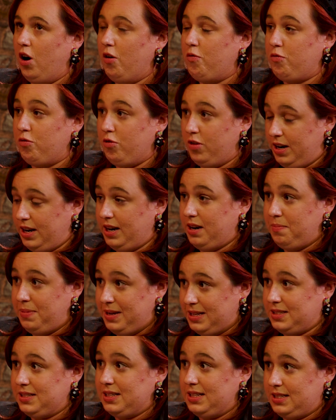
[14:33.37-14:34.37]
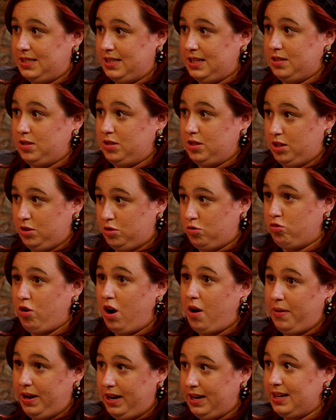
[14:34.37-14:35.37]
running a business that's
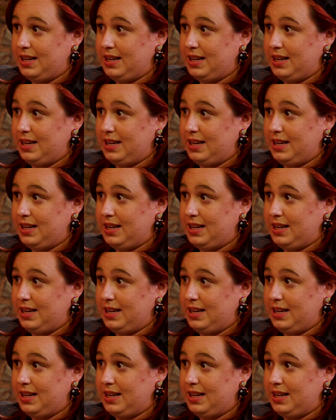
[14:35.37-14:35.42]
growing.